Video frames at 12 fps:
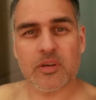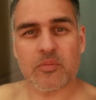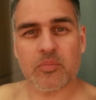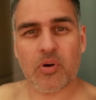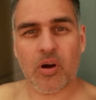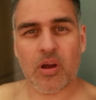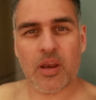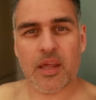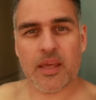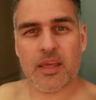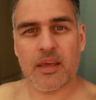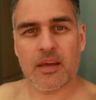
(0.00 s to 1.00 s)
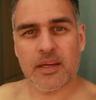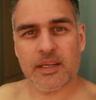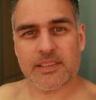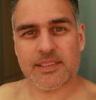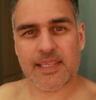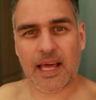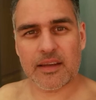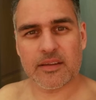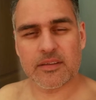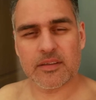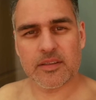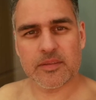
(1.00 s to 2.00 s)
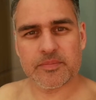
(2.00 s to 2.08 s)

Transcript: and broccoli salad.